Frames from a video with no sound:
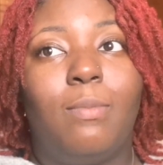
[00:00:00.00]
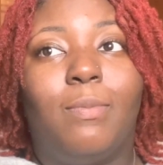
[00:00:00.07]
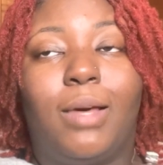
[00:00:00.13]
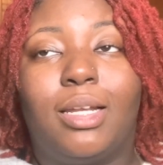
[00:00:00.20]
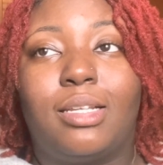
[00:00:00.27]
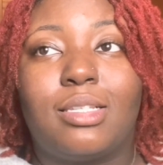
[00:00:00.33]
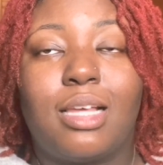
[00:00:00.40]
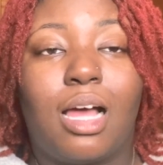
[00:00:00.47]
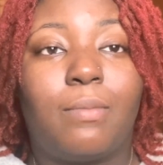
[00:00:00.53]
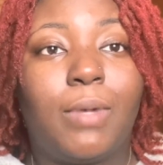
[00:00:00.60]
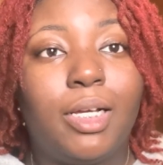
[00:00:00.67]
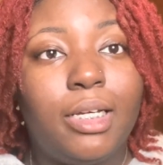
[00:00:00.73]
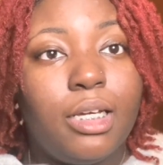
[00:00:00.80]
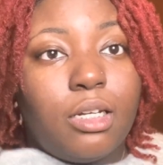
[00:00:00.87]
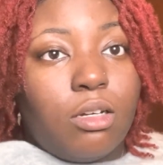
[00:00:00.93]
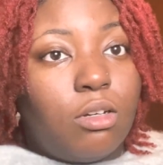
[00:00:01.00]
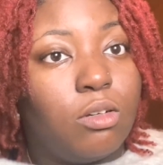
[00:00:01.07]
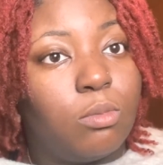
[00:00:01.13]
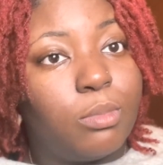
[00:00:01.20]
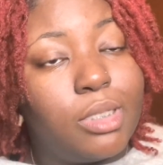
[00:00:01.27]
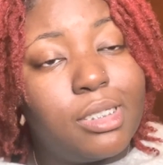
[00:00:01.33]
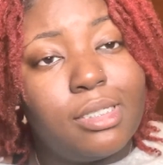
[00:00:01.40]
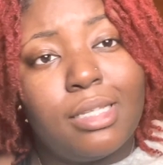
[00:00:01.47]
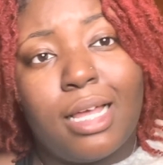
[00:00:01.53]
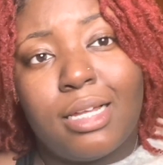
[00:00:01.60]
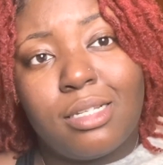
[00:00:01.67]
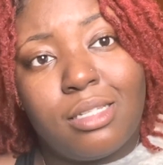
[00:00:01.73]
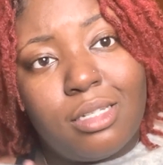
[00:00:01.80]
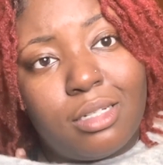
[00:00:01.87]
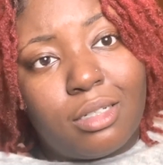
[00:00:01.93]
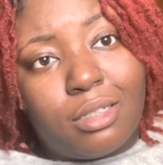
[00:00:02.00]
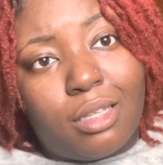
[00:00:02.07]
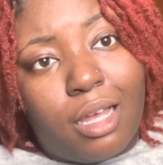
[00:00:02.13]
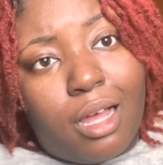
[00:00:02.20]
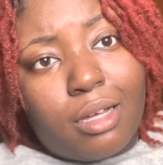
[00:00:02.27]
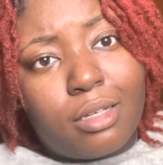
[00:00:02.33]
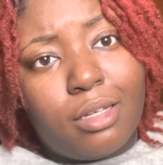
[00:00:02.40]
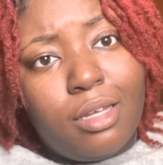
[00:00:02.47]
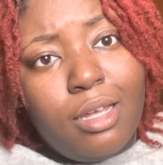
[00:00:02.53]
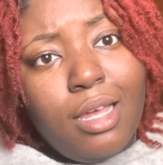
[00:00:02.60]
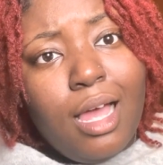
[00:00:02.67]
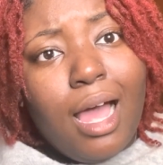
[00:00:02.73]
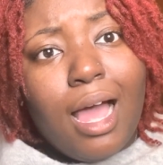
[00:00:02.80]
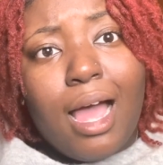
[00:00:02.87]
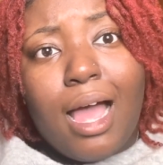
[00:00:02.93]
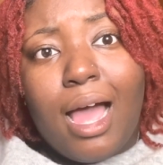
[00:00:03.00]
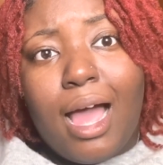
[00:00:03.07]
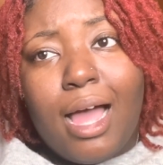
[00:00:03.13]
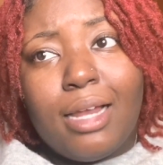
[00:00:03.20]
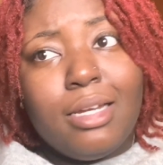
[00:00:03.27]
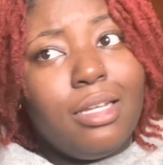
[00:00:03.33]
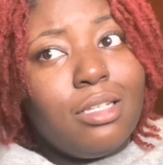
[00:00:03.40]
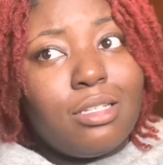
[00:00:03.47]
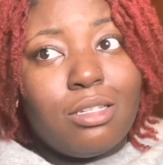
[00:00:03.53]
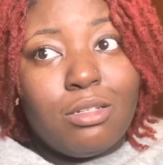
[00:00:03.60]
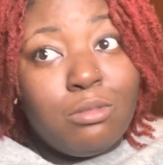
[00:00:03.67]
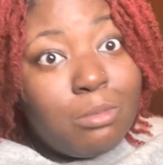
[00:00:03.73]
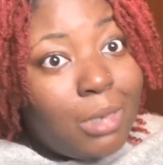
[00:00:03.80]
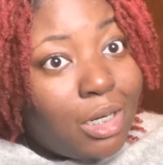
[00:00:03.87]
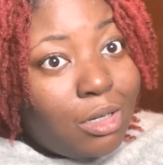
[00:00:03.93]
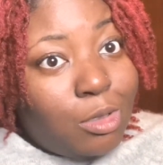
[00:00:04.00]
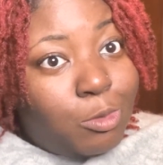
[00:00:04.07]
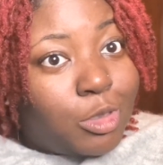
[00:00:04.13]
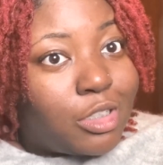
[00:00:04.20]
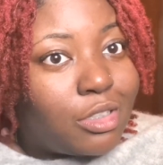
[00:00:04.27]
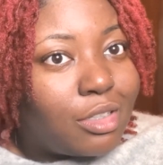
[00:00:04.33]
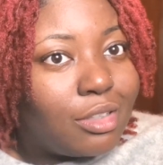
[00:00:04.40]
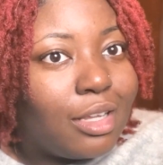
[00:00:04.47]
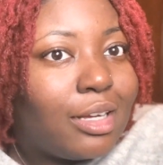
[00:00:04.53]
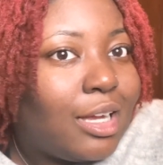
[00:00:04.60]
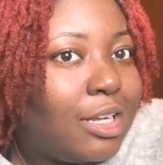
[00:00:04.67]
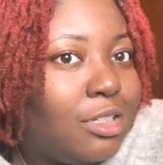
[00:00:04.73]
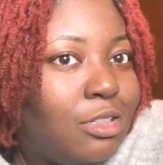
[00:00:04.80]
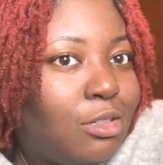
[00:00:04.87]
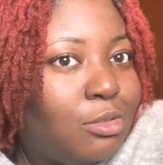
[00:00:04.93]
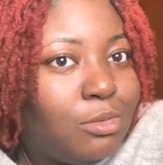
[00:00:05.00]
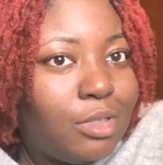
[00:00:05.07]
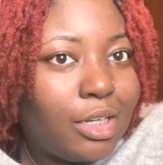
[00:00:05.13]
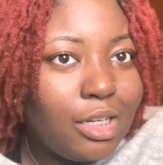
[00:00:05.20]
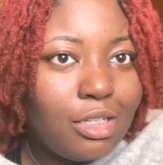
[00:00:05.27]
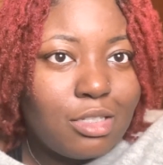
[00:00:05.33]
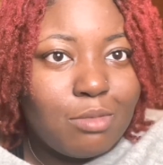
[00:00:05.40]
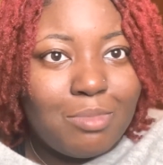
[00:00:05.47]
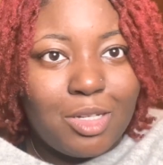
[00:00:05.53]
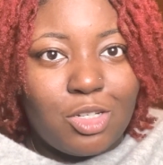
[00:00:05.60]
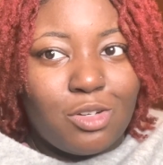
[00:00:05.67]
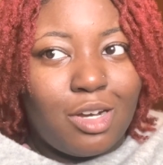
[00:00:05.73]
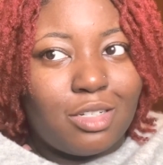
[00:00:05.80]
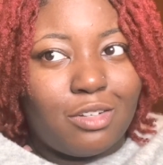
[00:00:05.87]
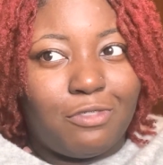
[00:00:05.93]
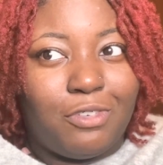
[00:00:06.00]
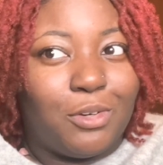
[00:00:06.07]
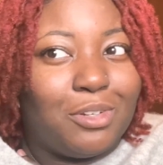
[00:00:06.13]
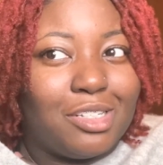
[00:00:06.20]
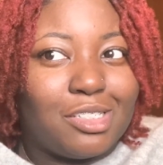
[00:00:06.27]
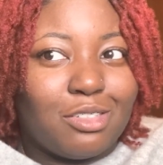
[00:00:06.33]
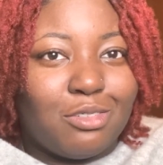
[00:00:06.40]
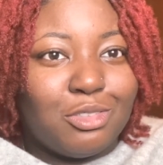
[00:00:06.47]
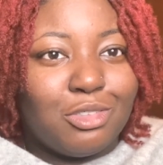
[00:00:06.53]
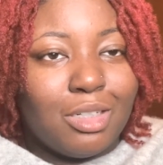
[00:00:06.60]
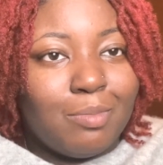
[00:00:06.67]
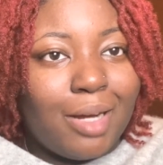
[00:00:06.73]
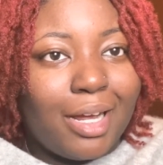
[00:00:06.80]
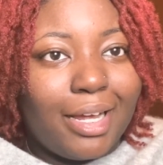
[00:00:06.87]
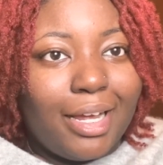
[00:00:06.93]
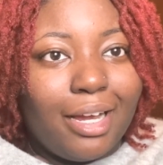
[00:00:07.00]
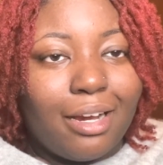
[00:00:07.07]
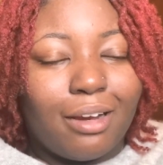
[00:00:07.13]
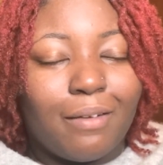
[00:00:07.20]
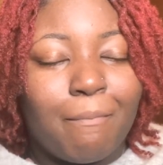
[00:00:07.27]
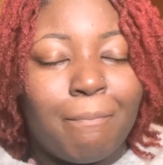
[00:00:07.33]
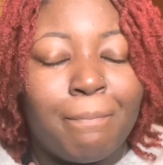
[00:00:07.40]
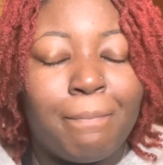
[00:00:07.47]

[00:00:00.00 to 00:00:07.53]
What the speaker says: By the time I get home, it's 9-10 o'clock. I need to do my homework. Like, I don't need to be trying to focus on doing my hair.